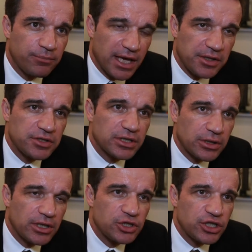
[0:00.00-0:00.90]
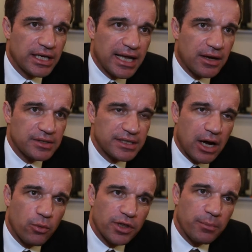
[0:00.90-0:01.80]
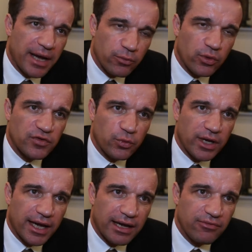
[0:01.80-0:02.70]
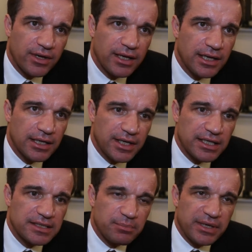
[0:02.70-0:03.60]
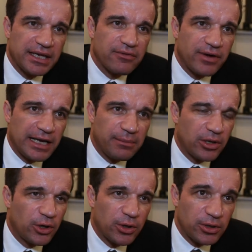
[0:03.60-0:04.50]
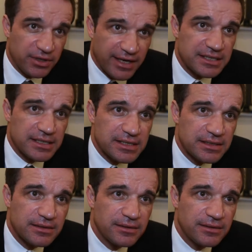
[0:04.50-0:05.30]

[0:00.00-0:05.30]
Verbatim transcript: And the technology allows now, with the bandwidth we have, that's being available on all devices.